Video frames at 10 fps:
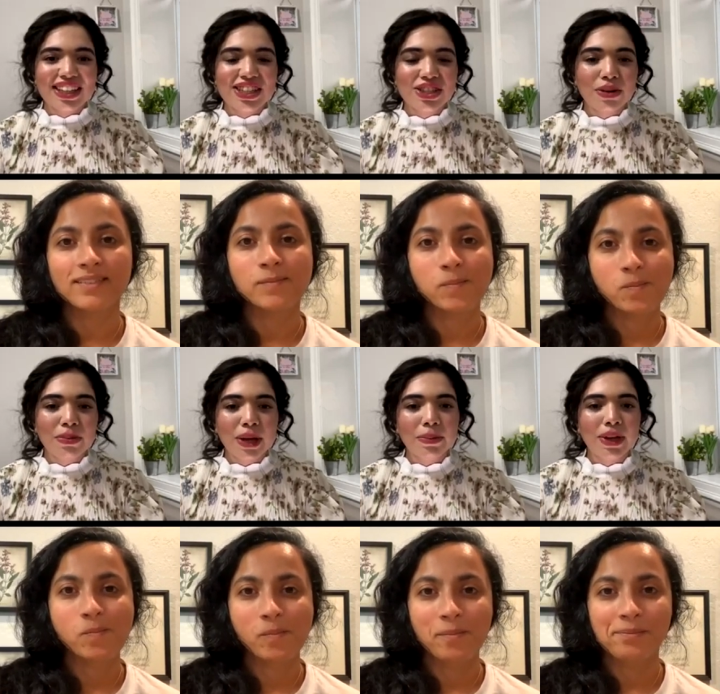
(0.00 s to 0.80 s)
Speaker 1: does your
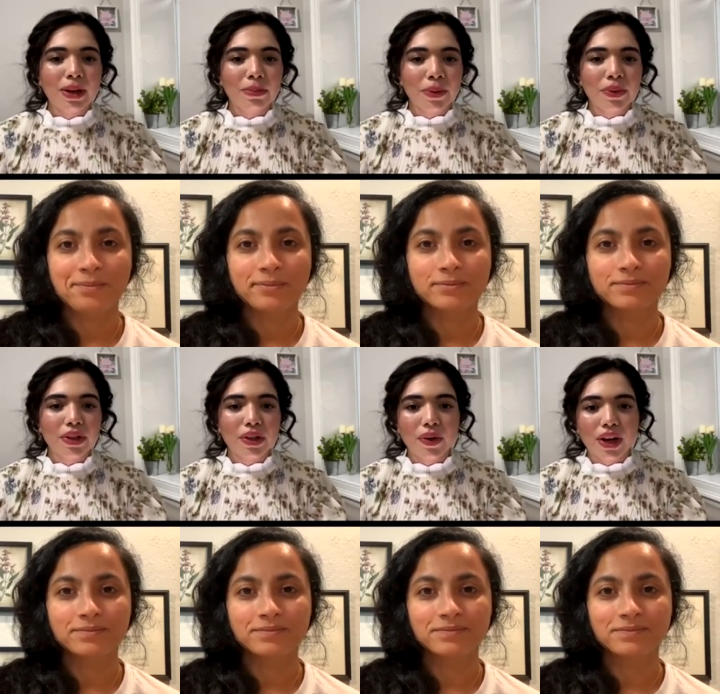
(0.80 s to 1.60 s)
baby help you
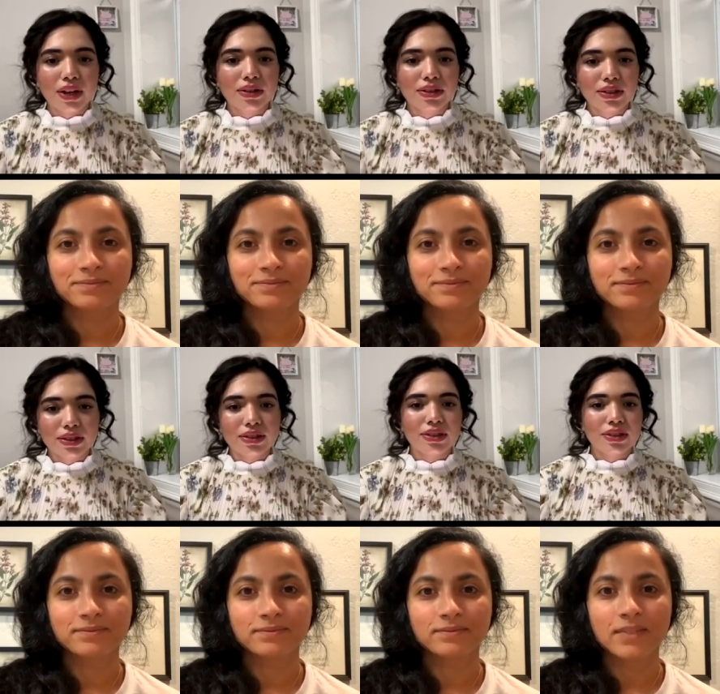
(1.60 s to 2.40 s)
with yoga
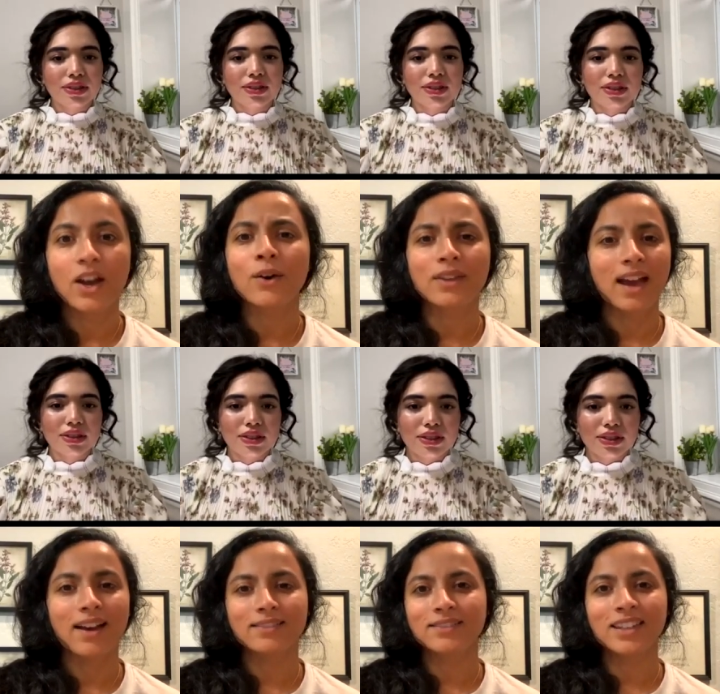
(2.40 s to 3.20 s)
Speaker 2: oh yeah
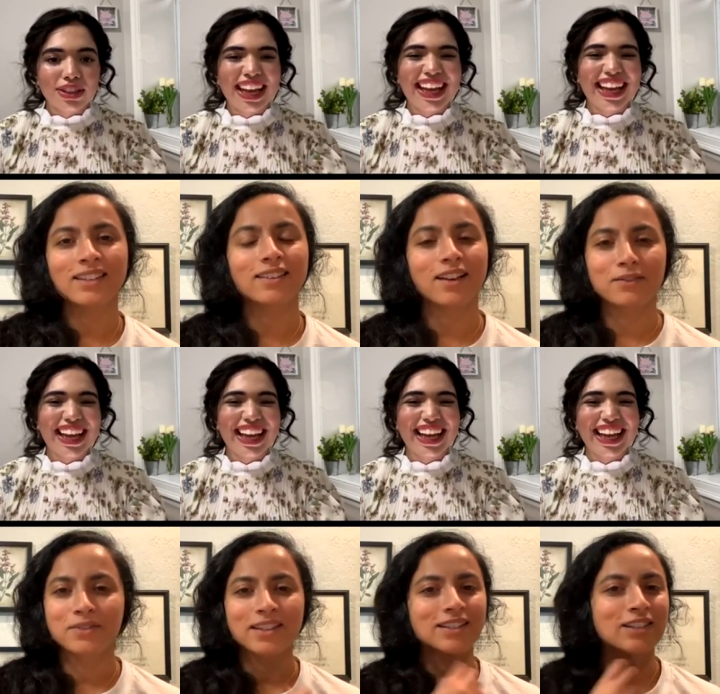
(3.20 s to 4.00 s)
he
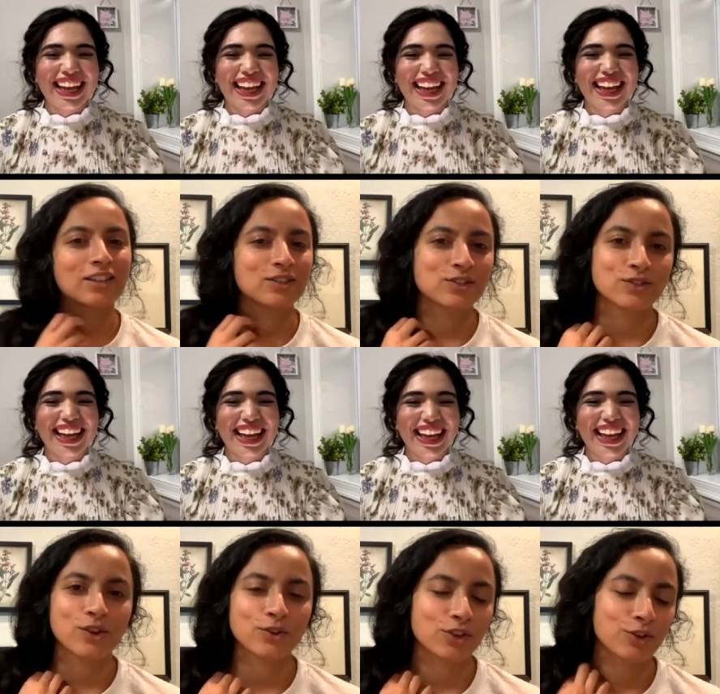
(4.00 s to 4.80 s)
loves it's it's
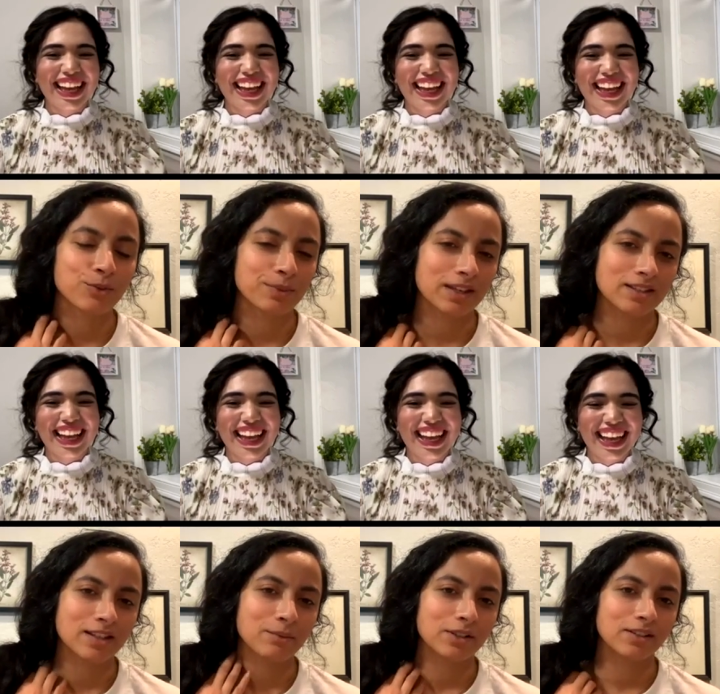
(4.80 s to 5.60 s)
so cute because
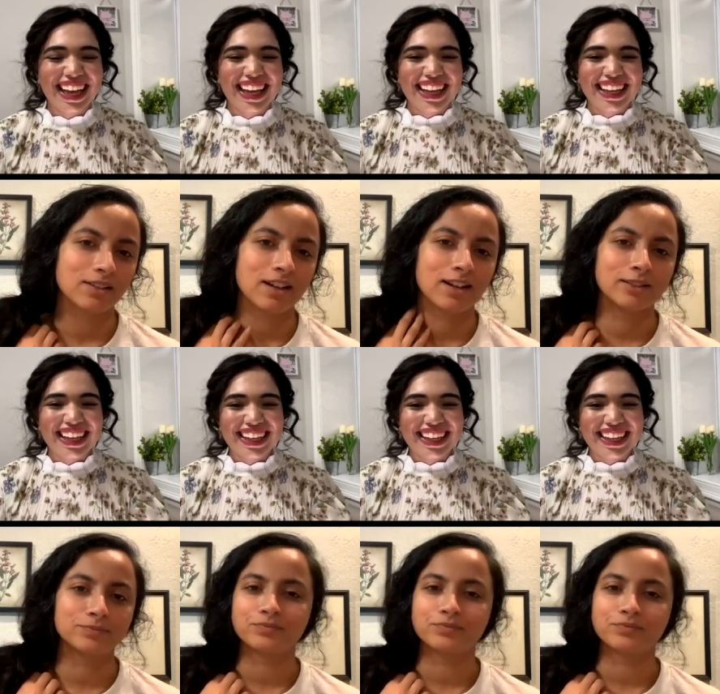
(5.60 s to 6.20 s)
he will uh,